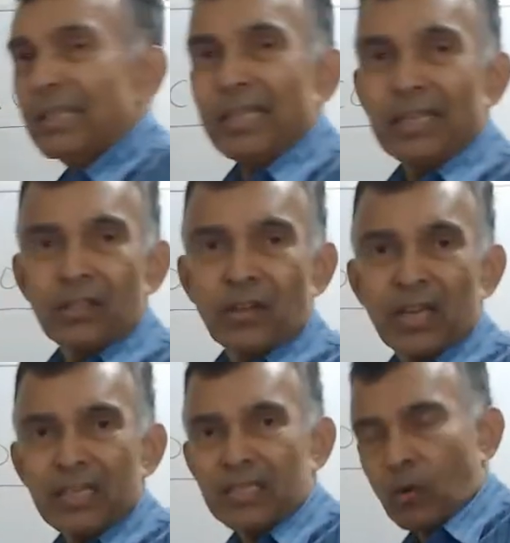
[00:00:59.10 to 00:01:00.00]
a reason
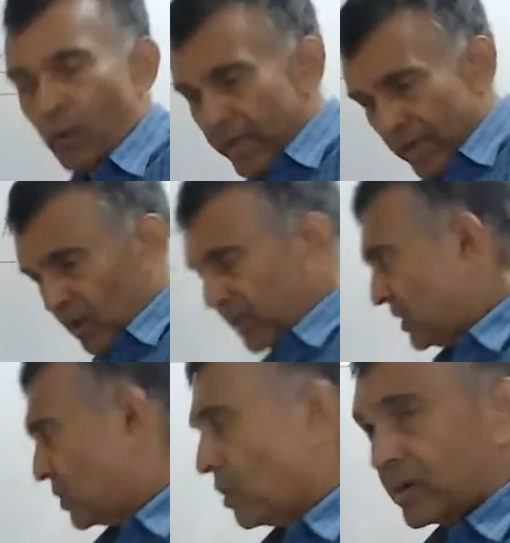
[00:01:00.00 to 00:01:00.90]
why I call it
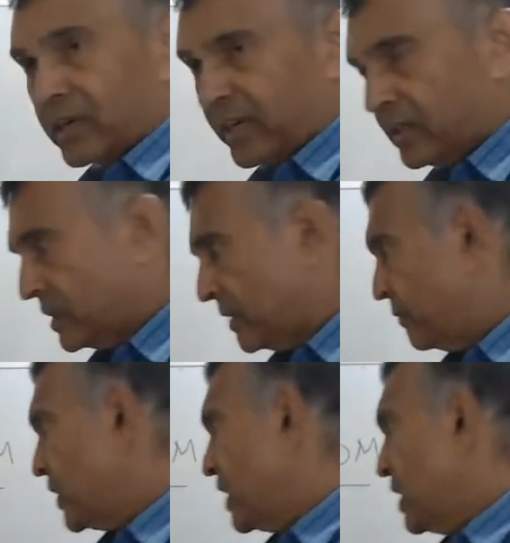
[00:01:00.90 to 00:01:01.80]
just quadratics,
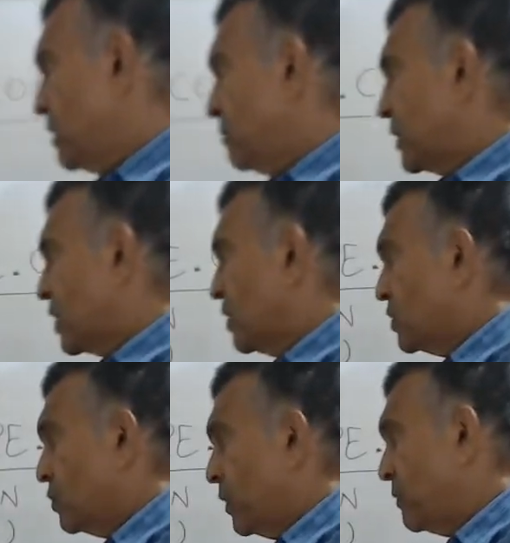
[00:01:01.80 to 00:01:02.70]

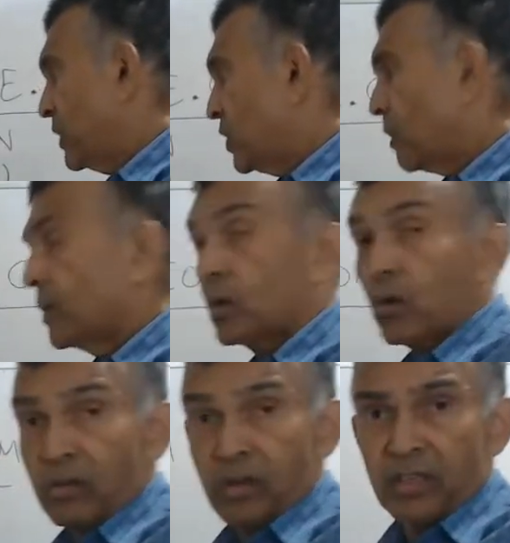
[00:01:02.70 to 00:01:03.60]
because when we talk about
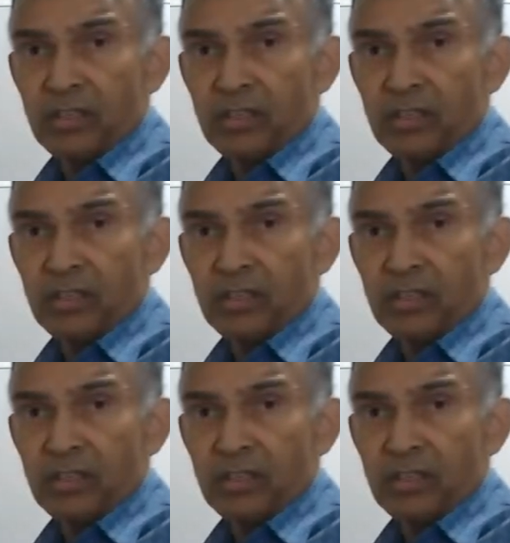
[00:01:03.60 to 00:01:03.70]
quadratics,